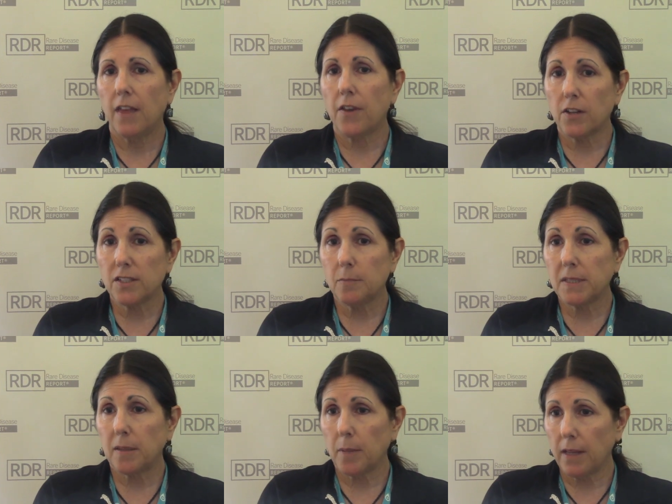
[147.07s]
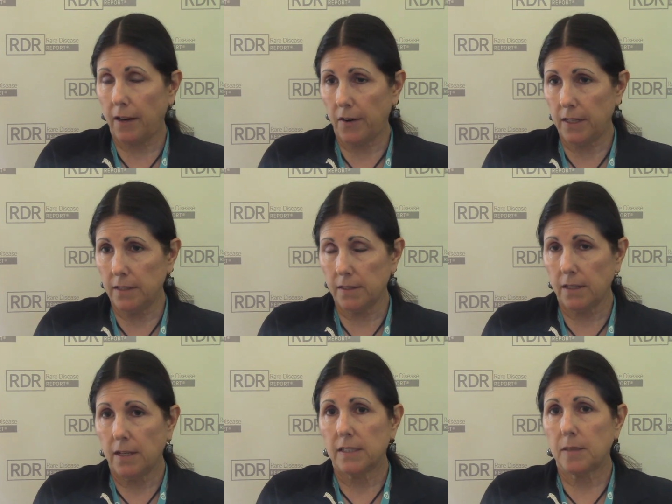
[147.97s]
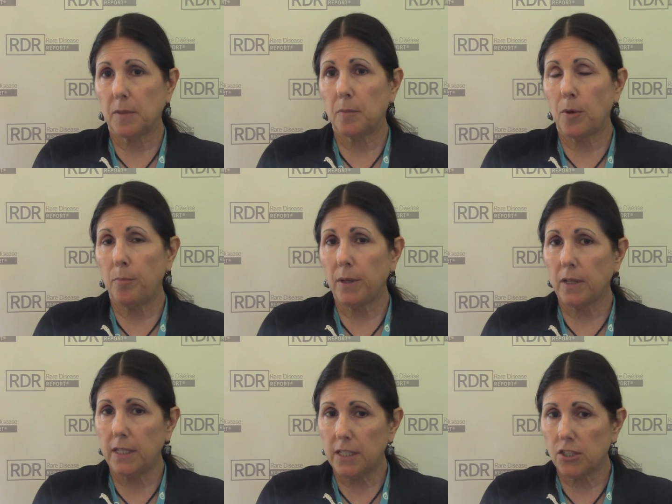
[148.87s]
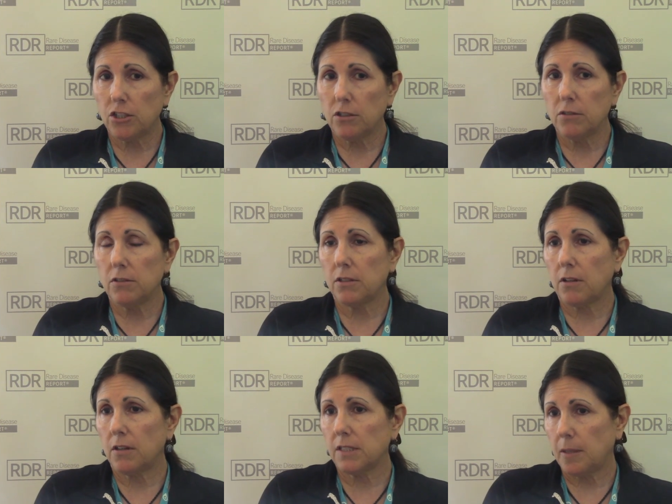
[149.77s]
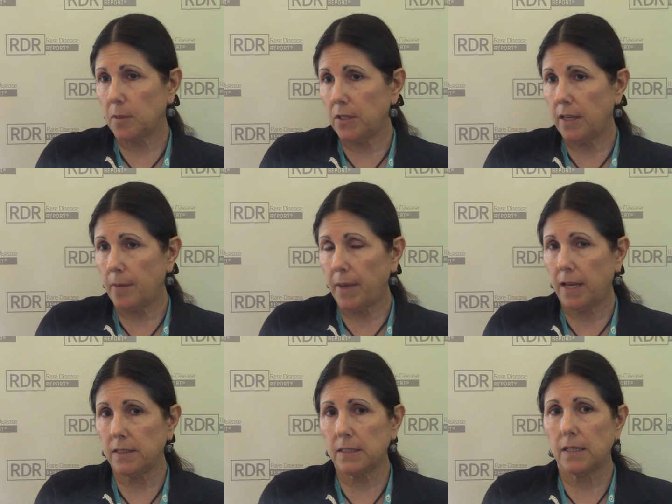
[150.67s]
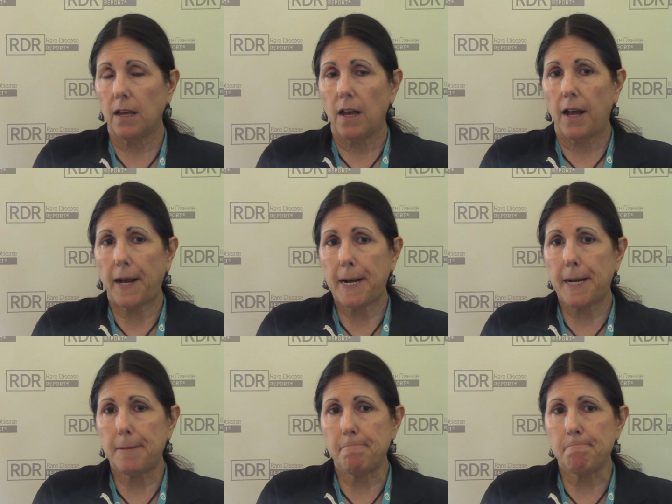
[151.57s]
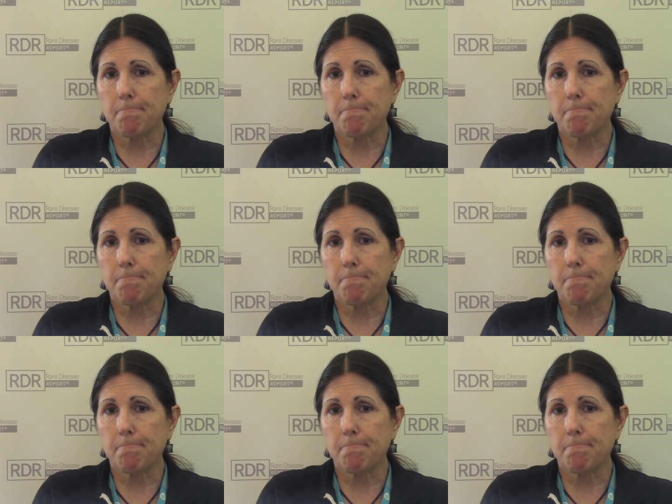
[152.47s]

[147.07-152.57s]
There are some similarities. Some of the mobility issues are similar to MS. Um,